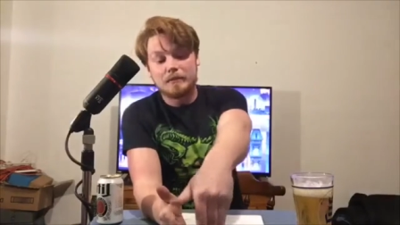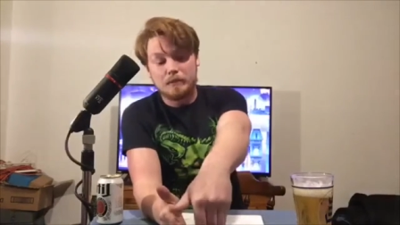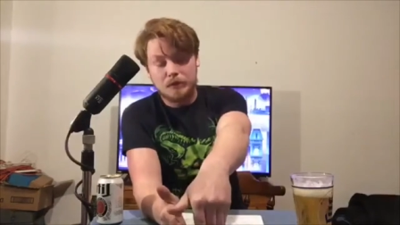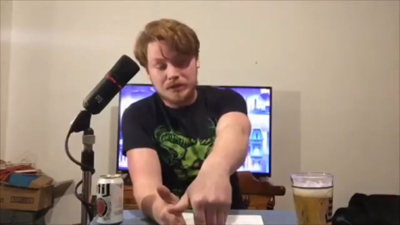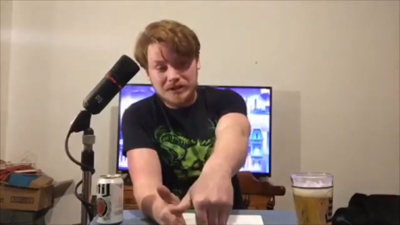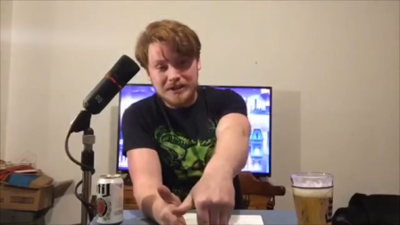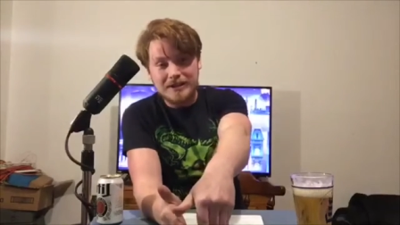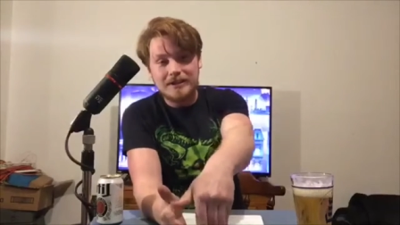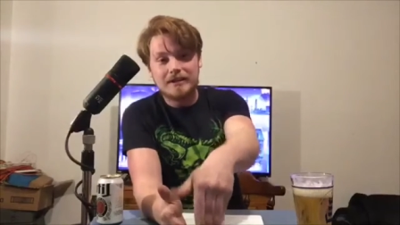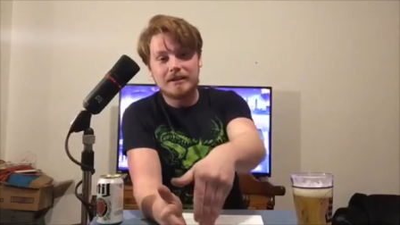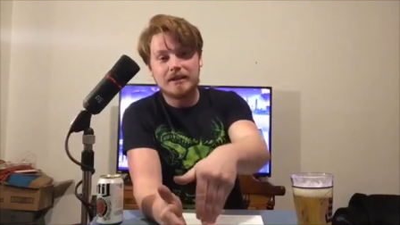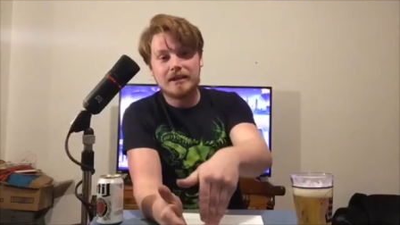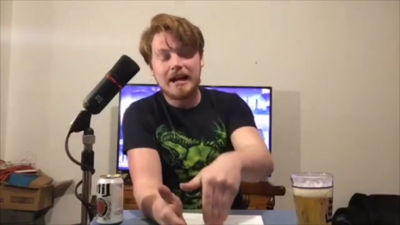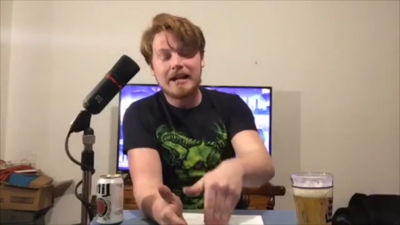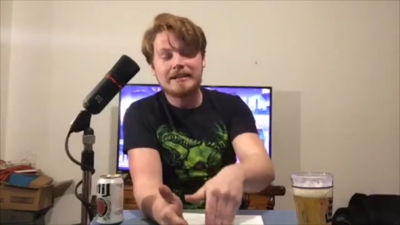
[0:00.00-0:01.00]
presented
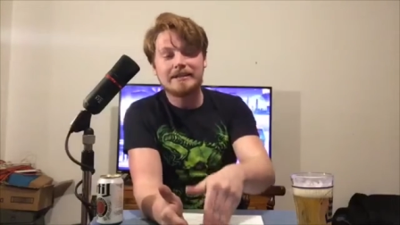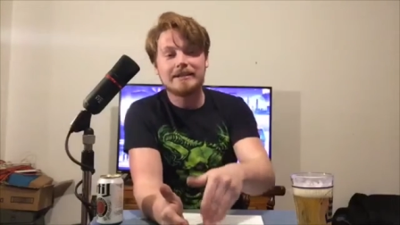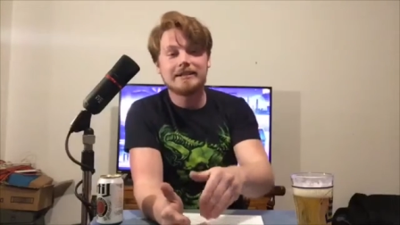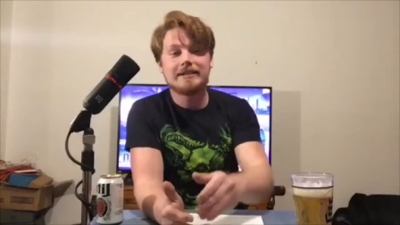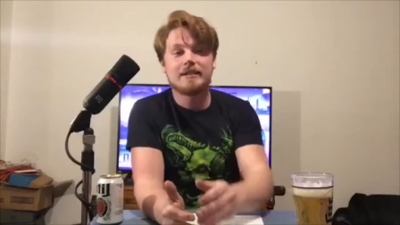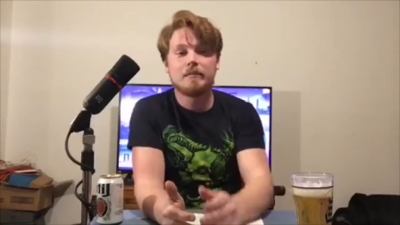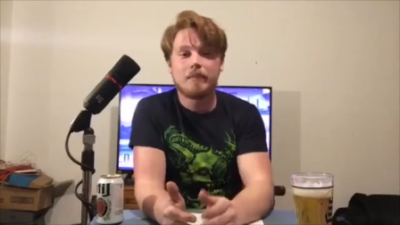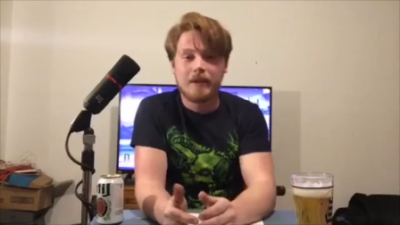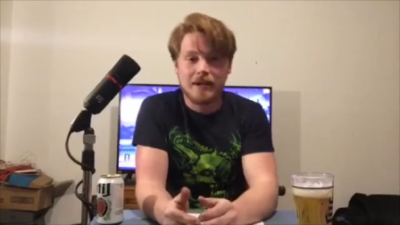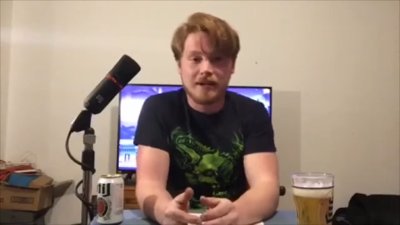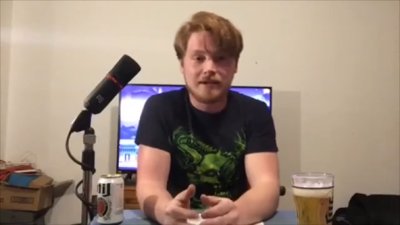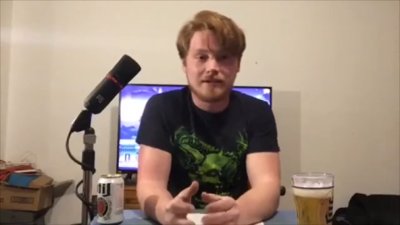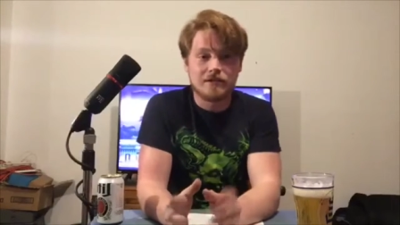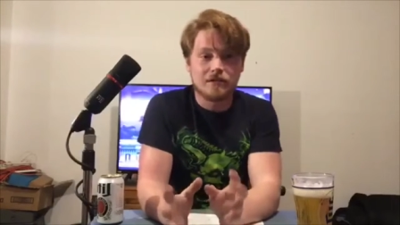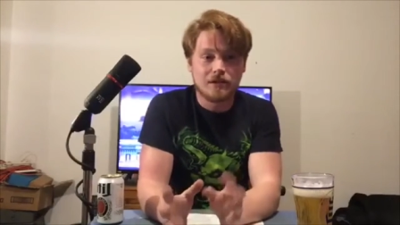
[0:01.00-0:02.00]
the idea to the
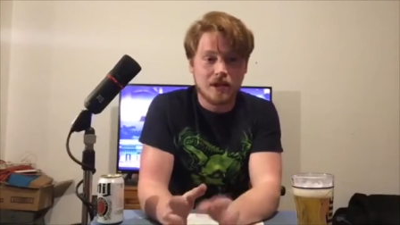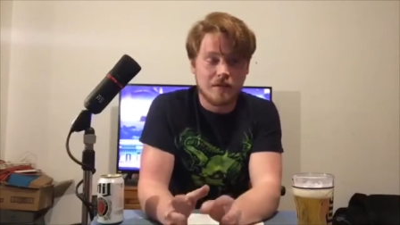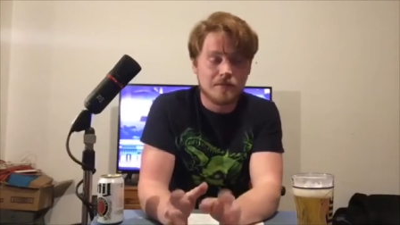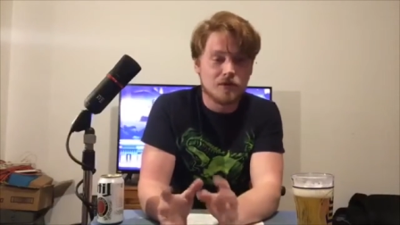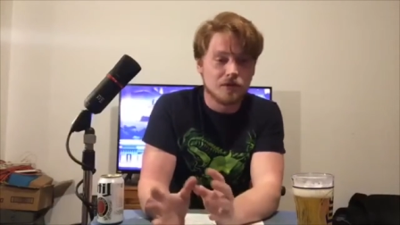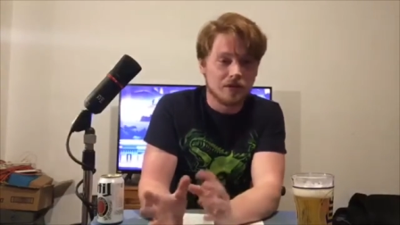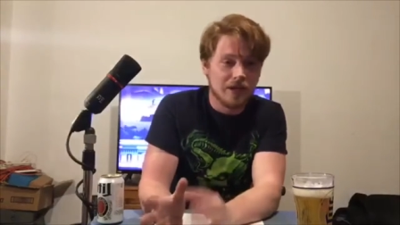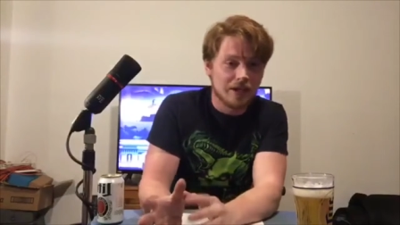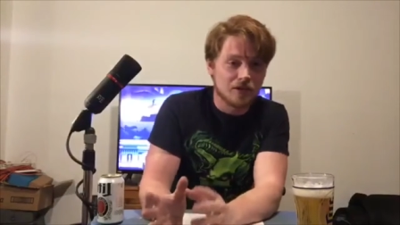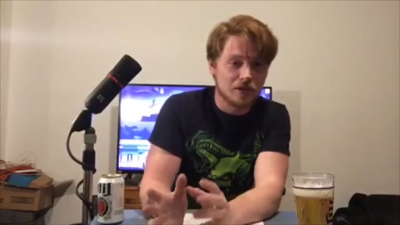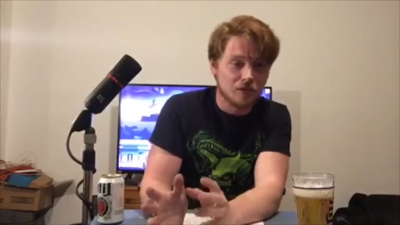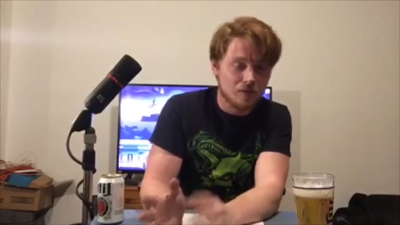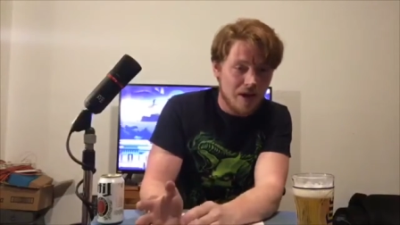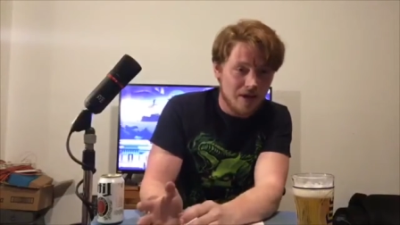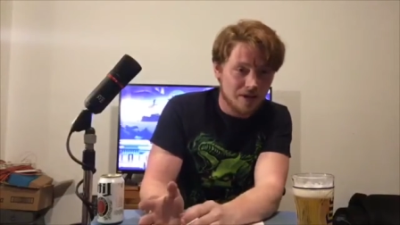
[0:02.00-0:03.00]
band to come to Elektra
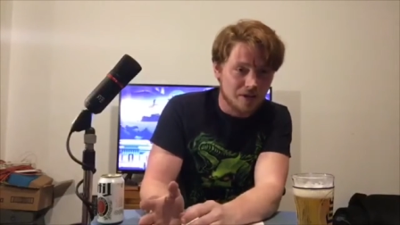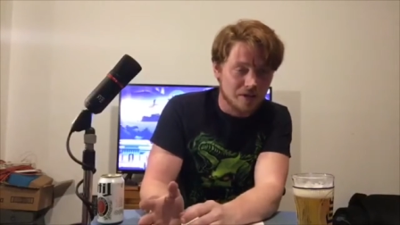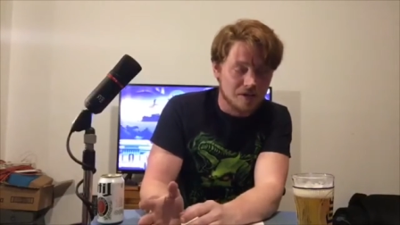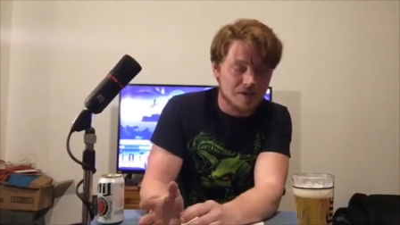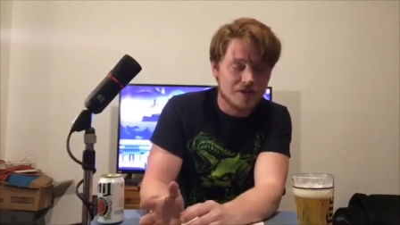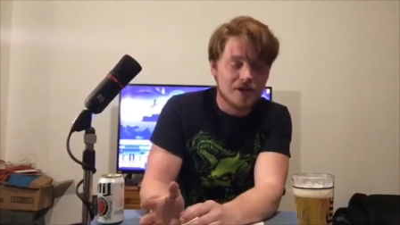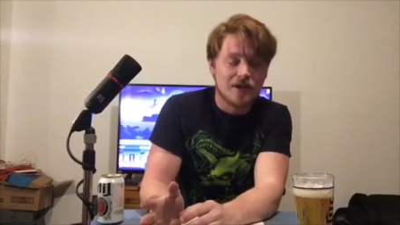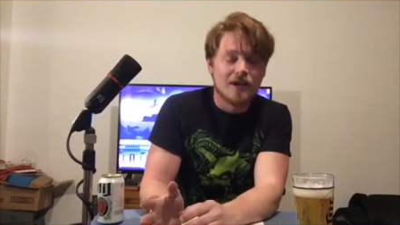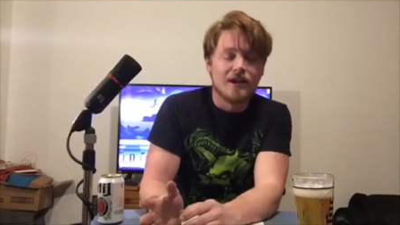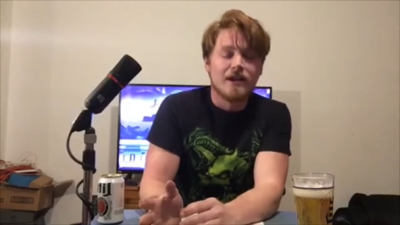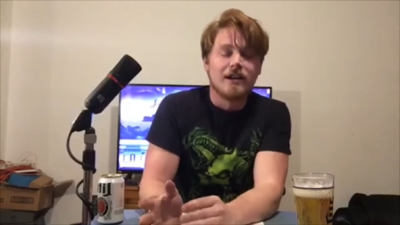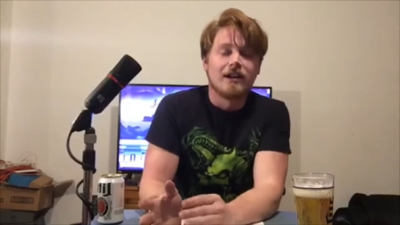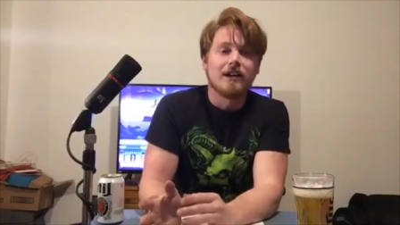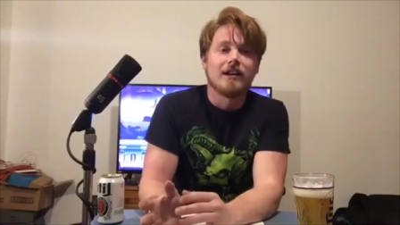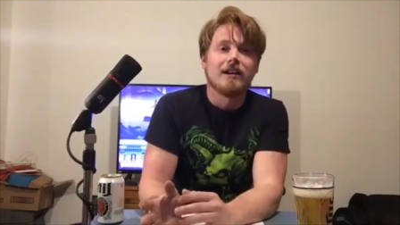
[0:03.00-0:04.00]
Records,
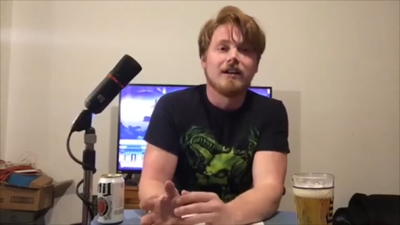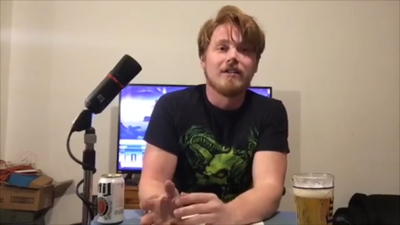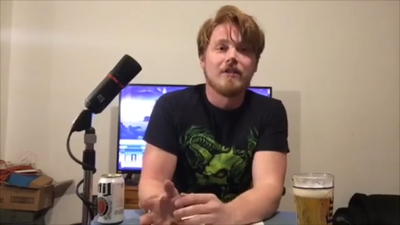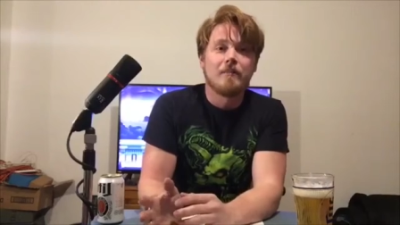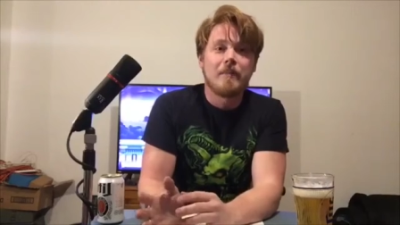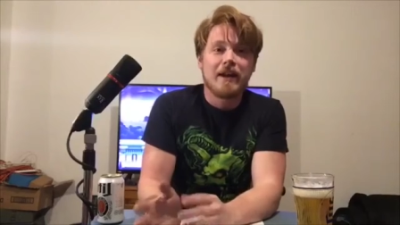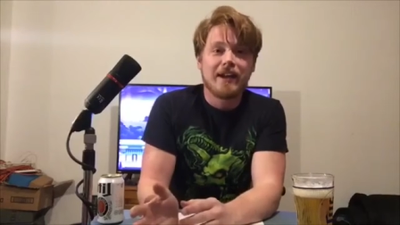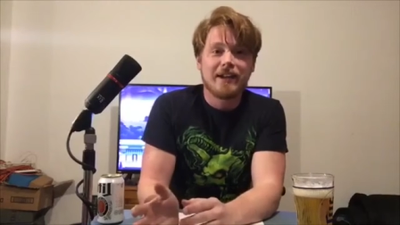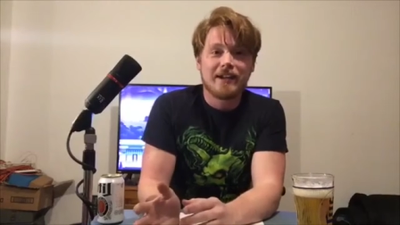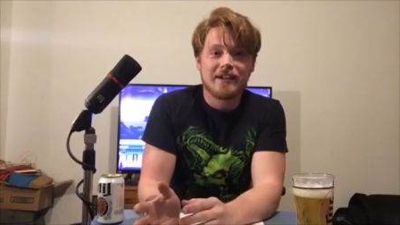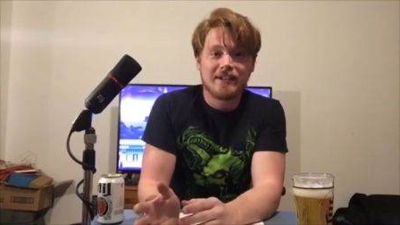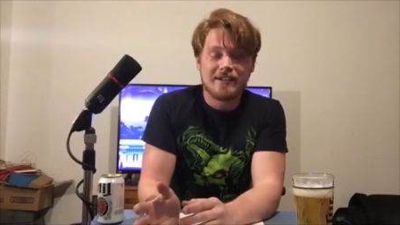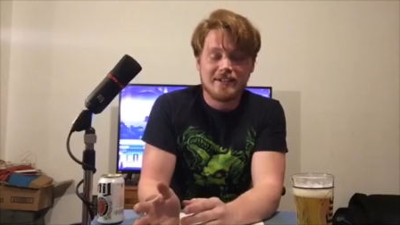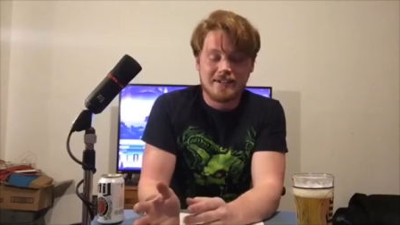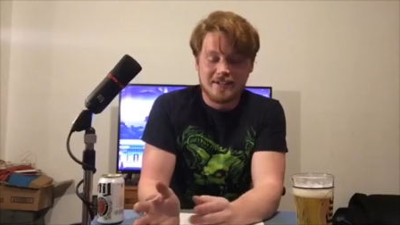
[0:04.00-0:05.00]
the
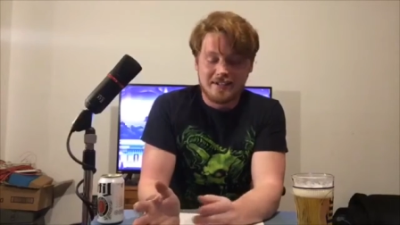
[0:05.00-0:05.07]
band